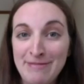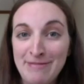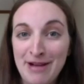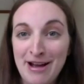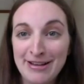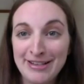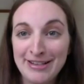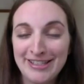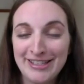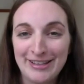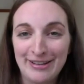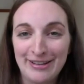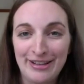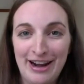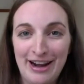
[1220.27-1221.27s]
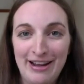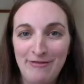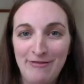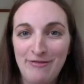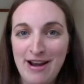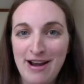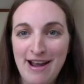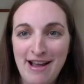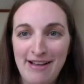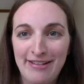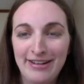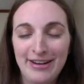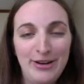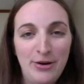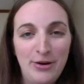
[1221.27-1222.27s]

inbox so that I can find out